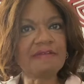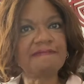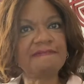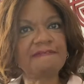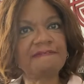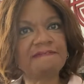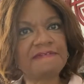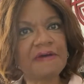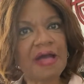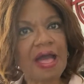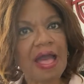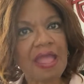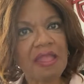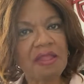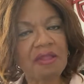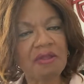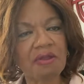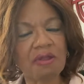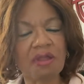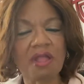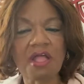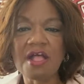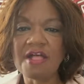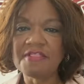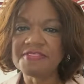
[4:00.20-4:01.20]

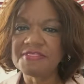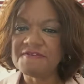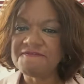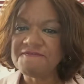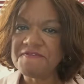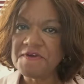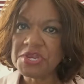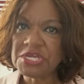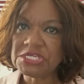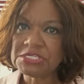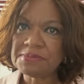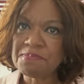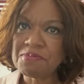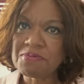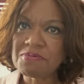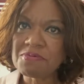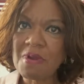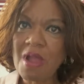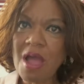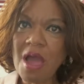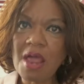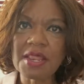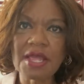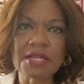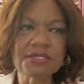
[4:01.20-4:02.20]
fire, the finished
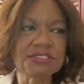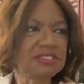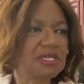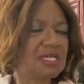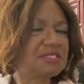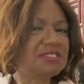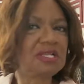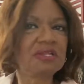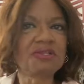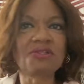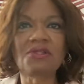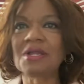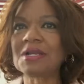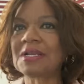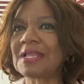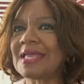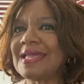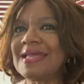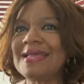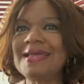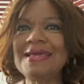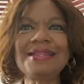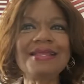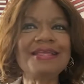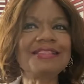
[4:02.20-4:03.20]
product doesn't look
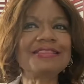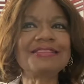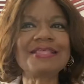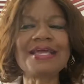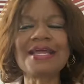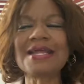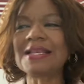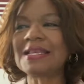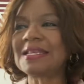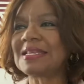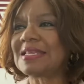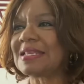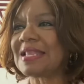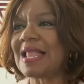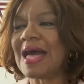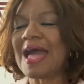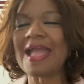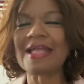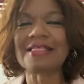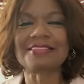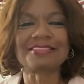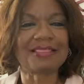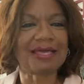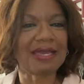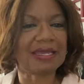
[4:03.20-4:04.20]
anything
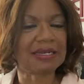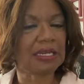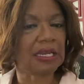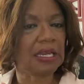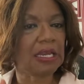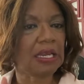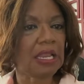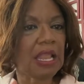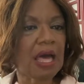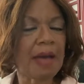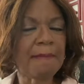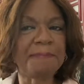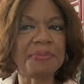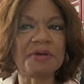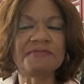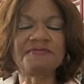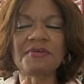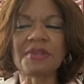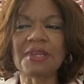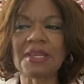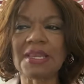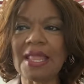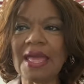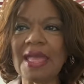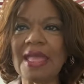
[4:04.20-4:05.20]
like that lump of
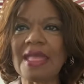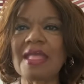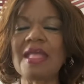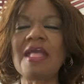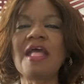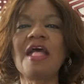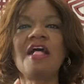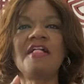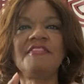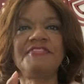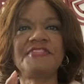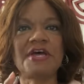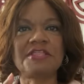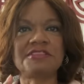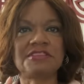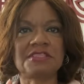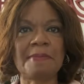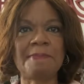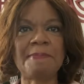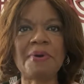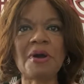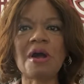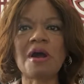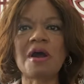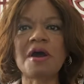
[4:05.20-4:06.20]
clay that the
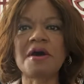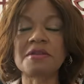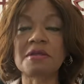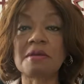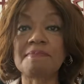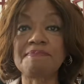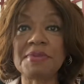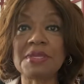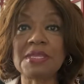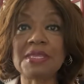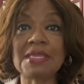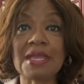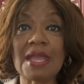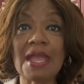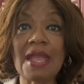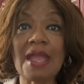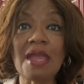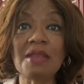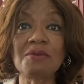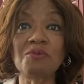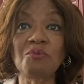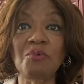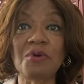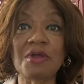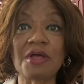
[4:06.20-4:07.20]
potter
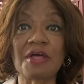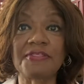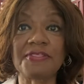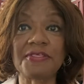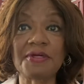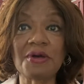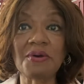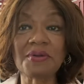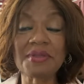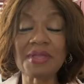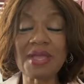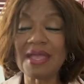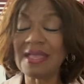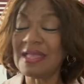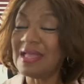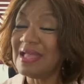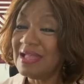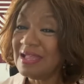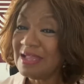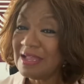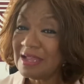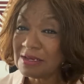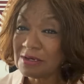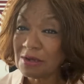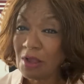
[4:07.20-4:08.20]
began with, okay?
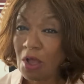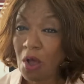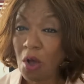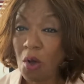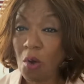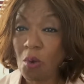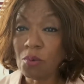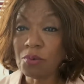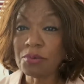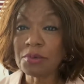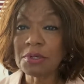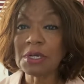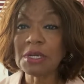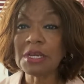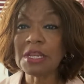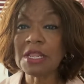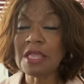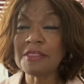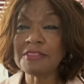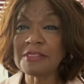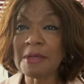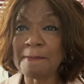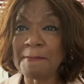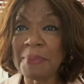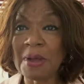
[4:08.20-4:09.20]
And only
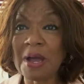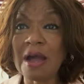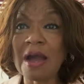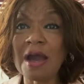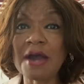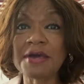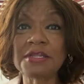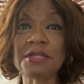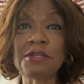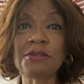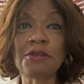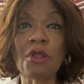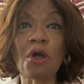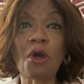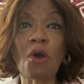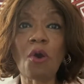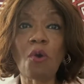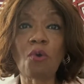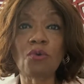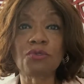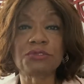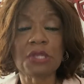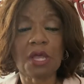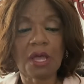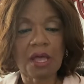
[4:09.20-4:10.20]
the potter
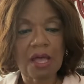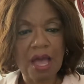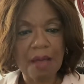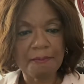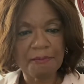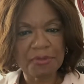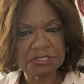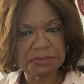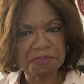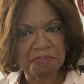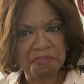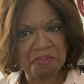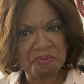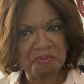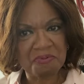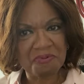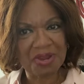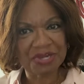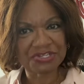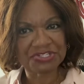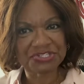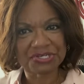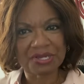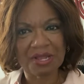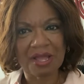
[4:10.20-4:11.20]
knows how much
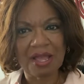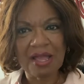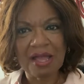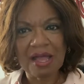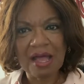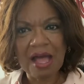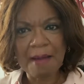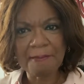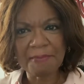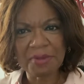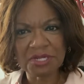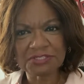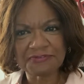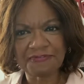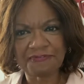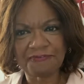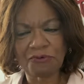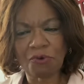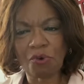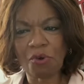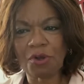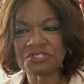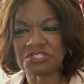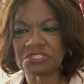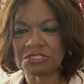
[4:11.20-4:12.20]
pressure, how much
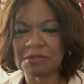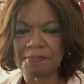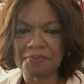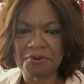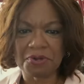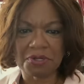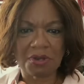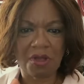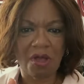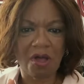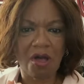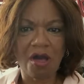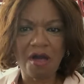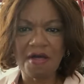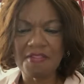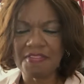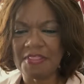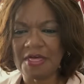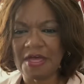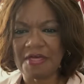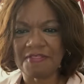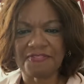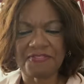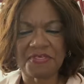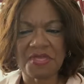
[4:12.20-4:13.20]
force to put on
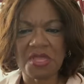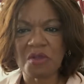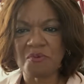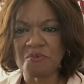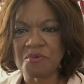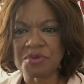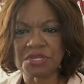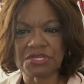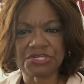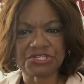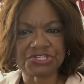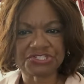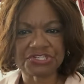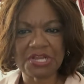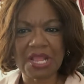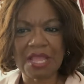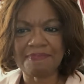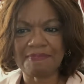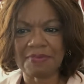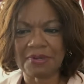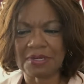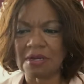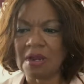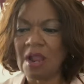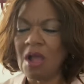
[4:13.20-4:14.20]
that thing when he's
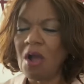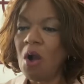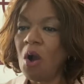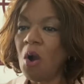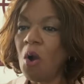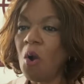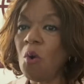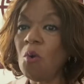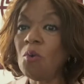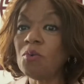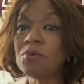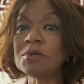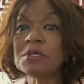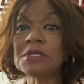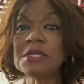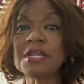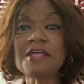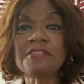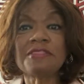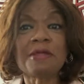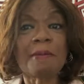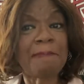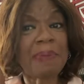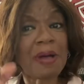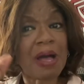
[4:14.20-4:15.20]
shaping it. Only
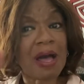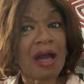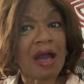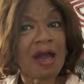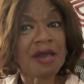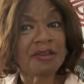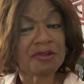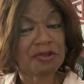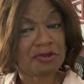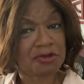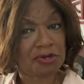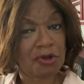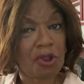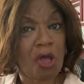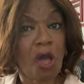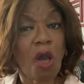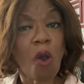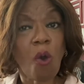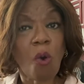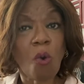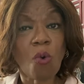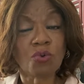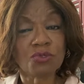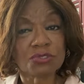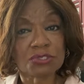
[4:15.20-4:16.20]
the potter
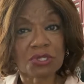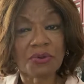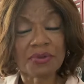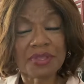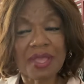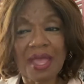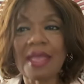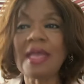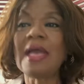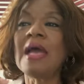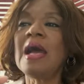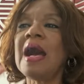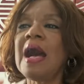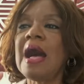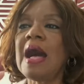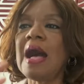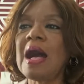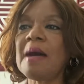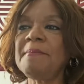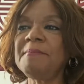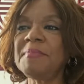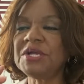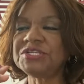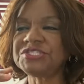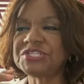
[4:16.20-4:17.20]
knows, okay,
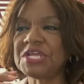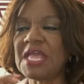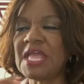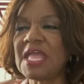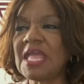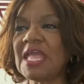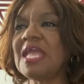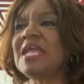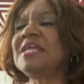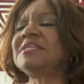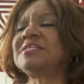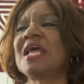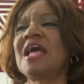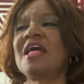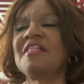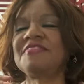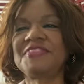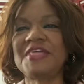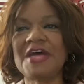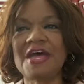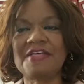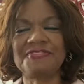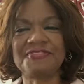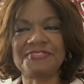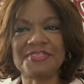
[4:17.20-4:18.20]
how much heat
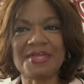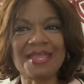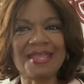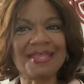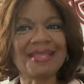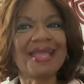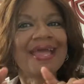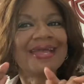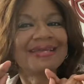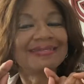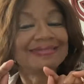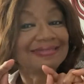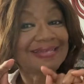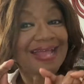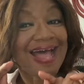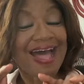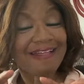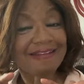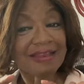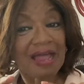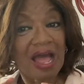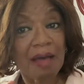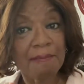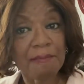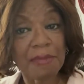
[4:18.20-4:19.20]
that thing,
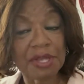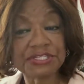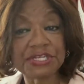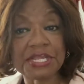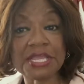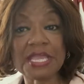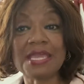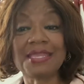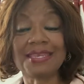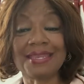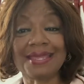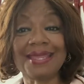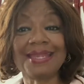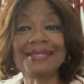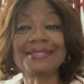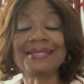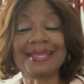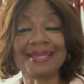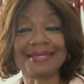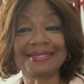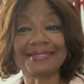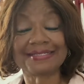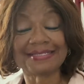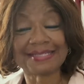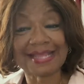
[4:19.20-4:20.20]
not how much heat it
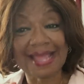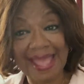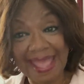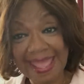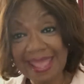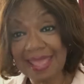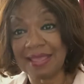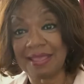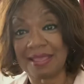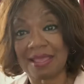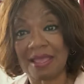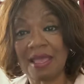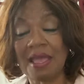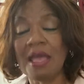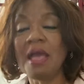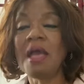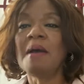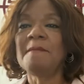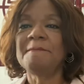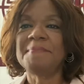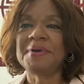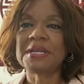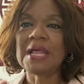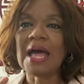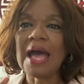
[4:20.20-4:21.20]
can take,
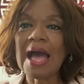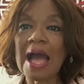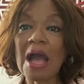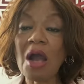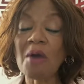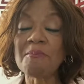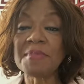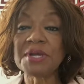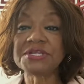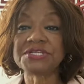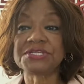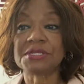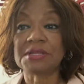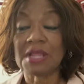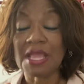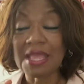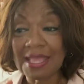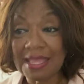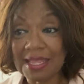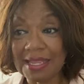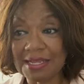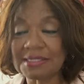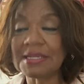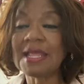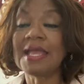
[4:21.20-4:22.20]
but how much
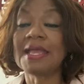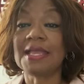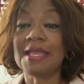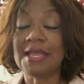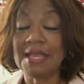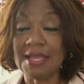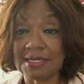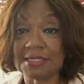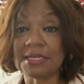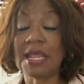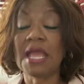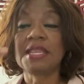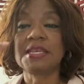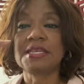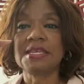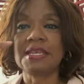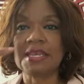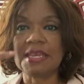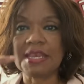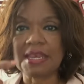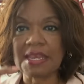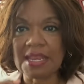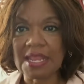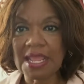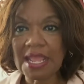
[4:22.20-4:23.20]
heat it
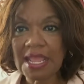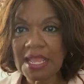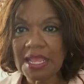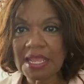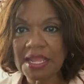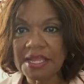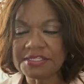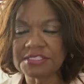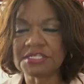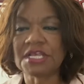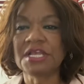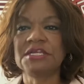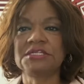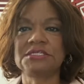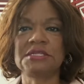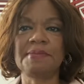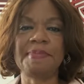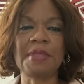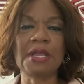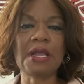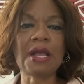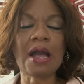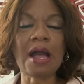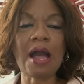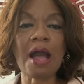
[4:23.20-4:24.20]
needs to
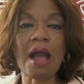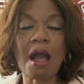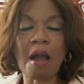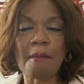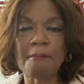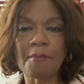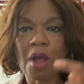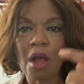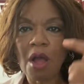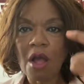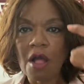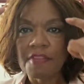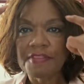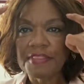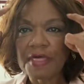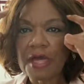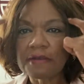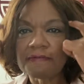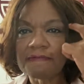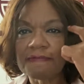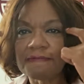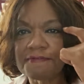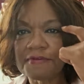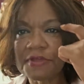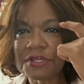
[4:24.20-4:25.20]
become that
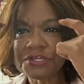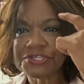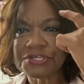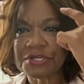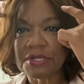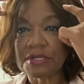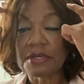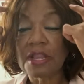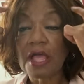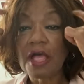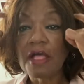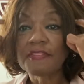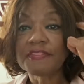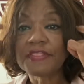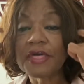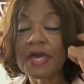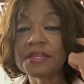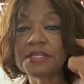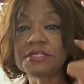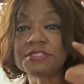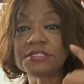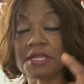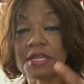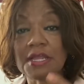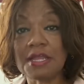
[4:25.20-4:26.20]
vision that
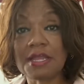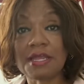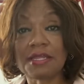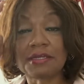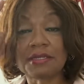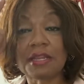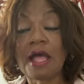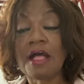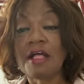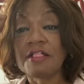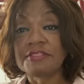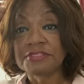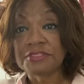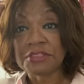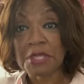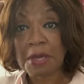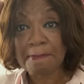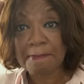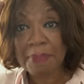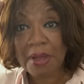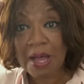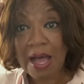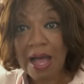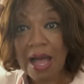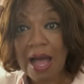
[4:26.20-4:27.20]
is in the
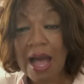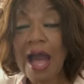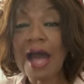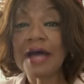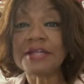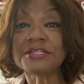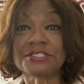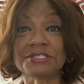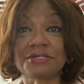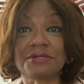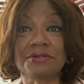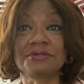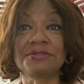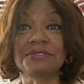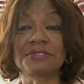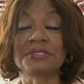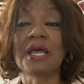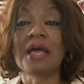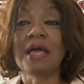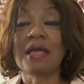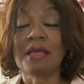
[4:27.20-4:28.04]
potter's